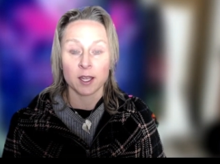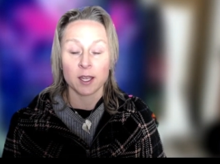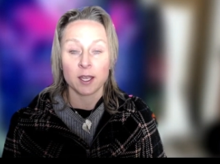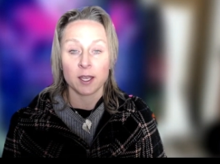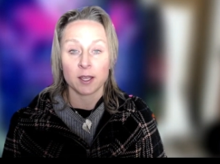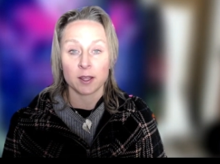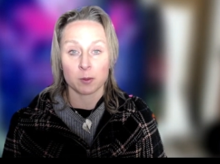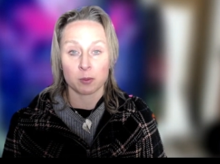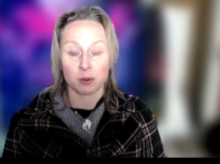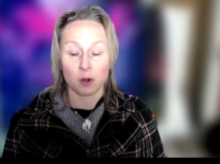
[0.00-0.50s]

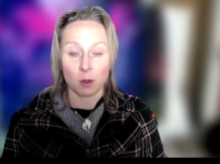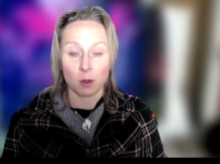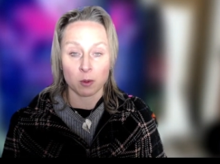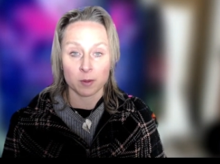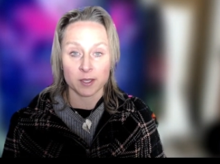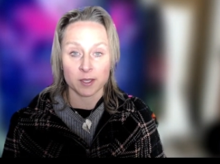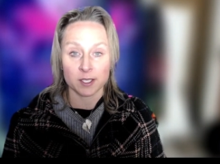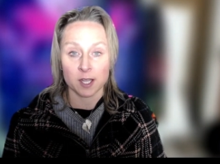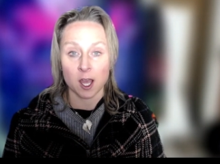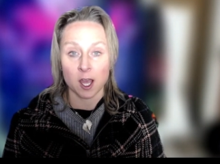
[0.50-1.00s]
the
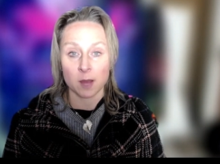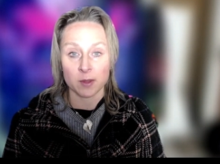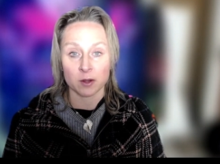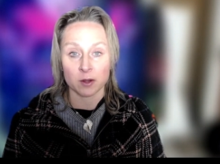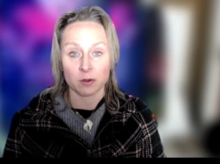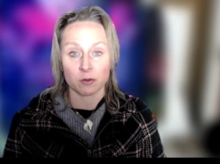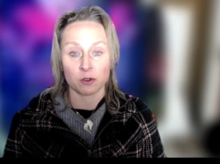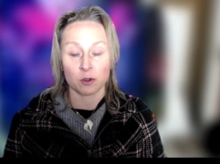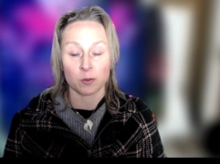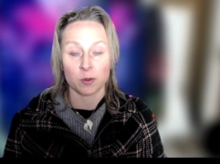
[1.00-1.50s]
problem is
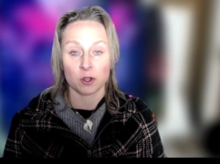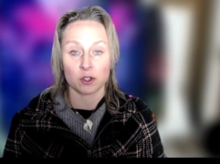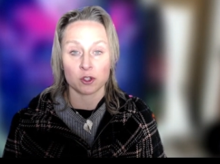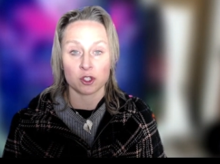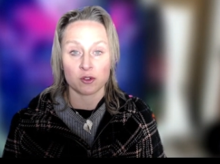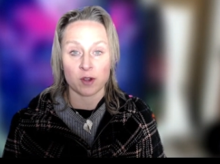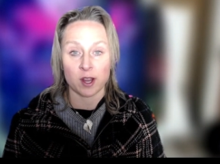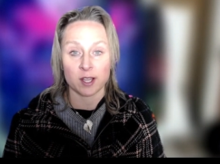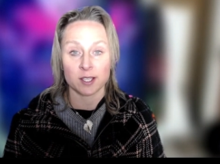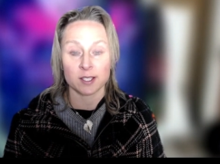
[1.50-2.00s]
coming from your
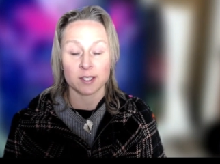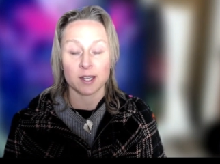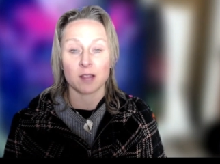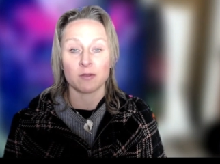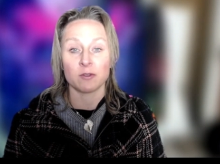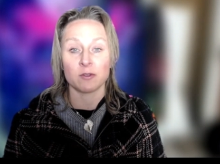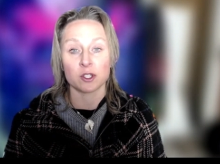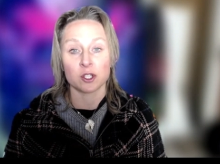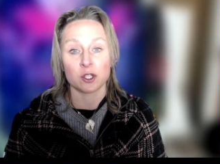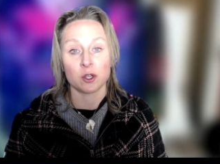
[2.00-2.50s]
stress
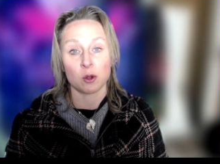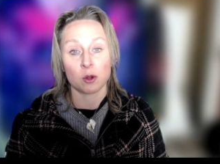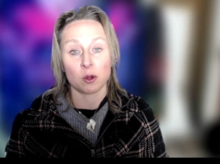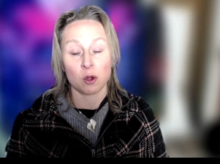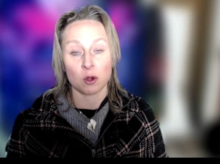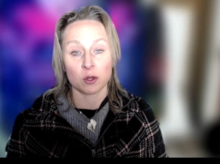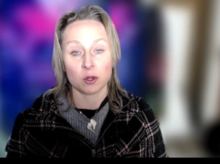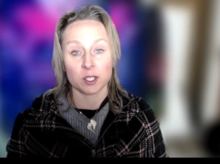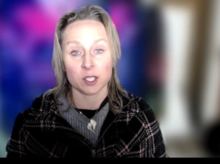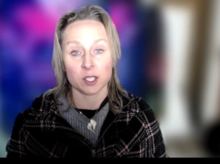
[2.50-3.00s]
levels and your
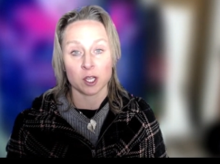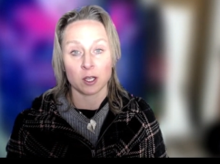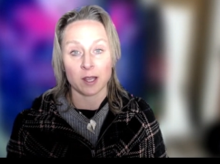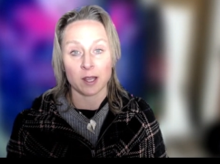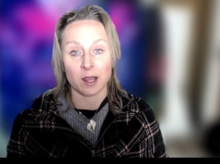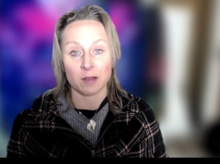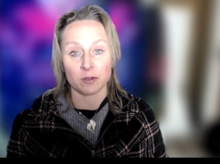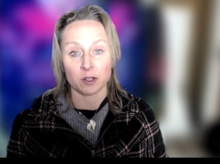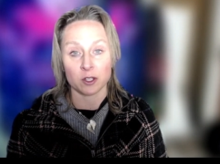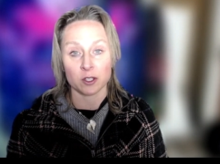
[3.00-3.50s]
cortisol
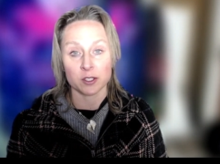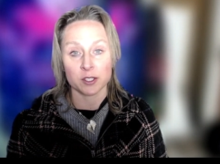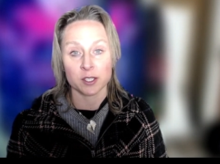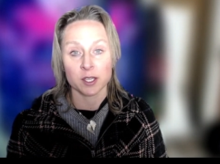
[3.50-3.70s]
levels.